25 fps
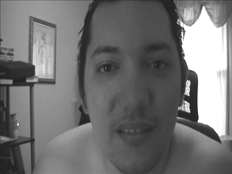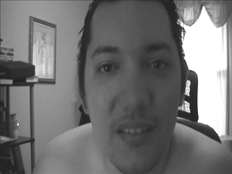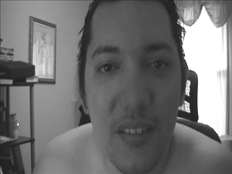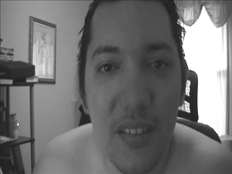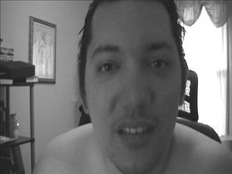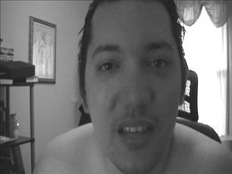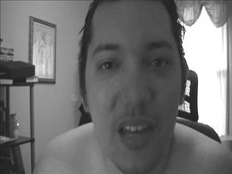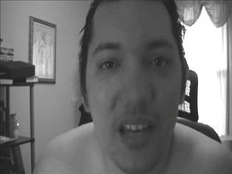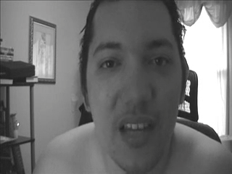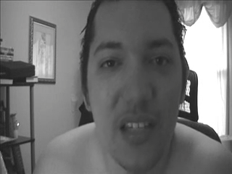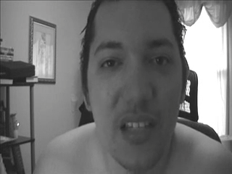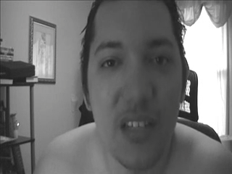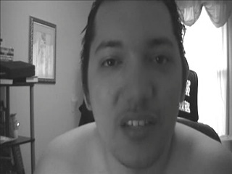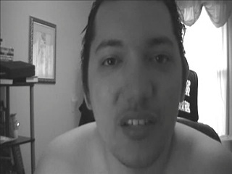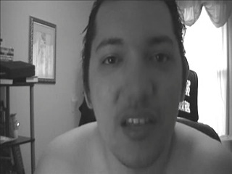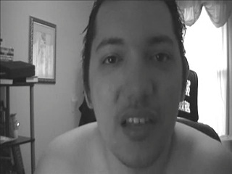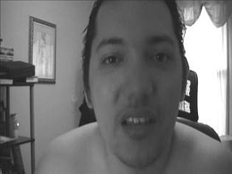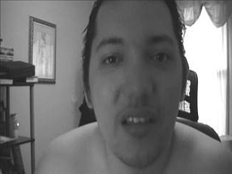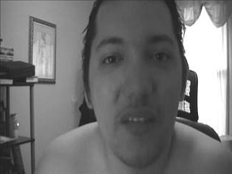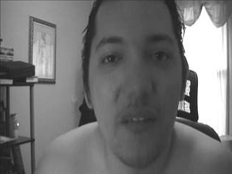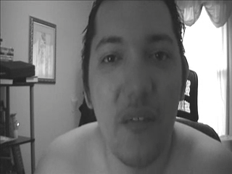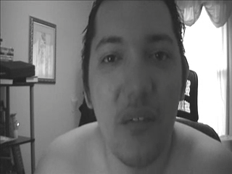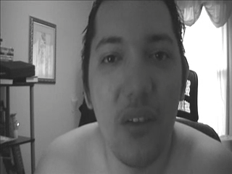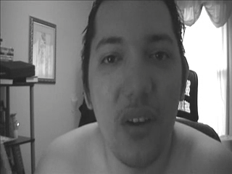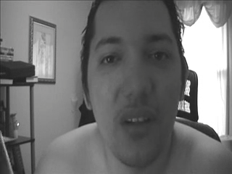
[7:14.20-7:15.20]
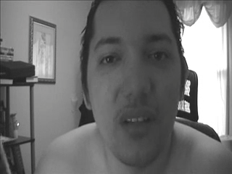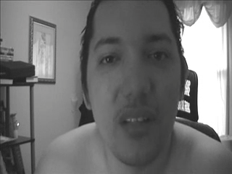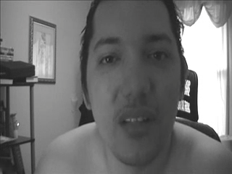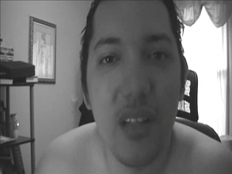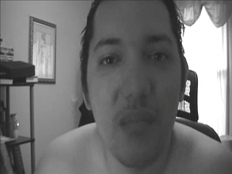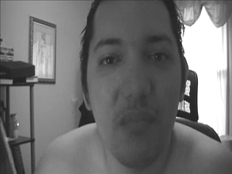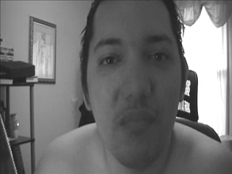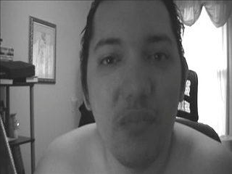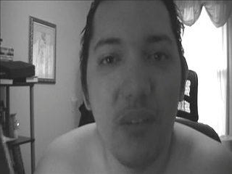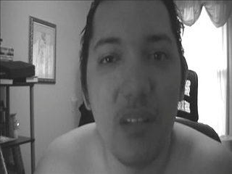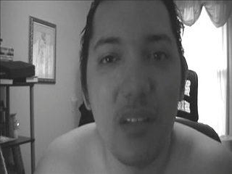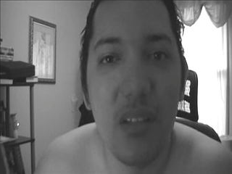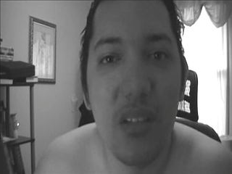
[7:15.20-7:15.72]
So then I just had to finish
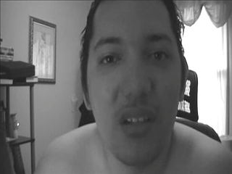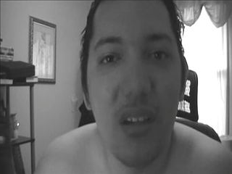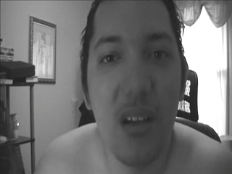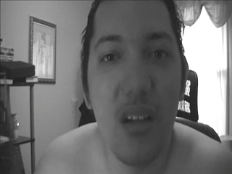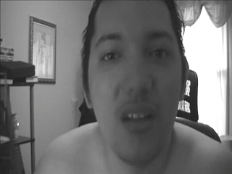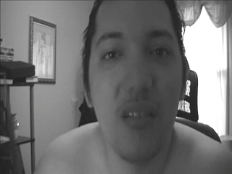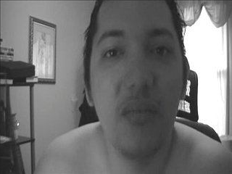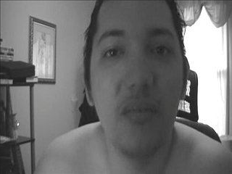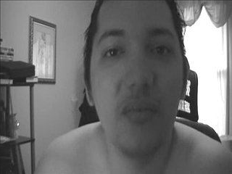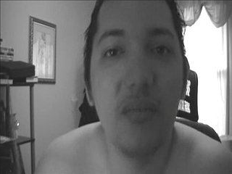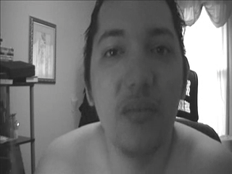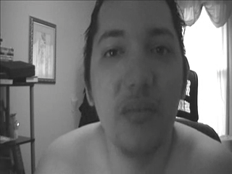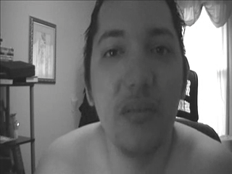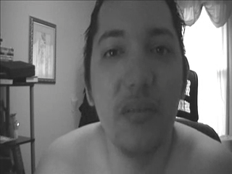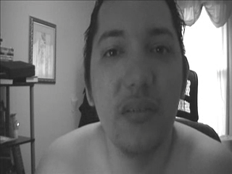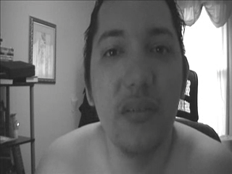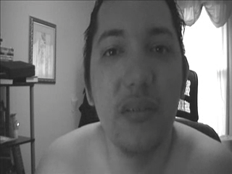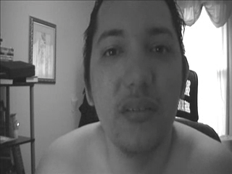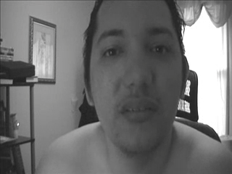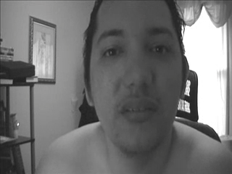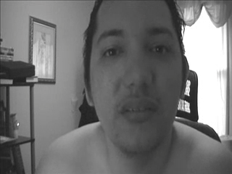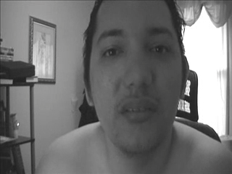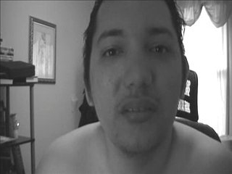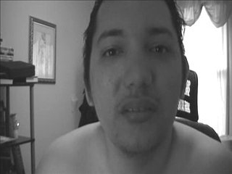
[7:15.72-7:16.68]
that bitch off.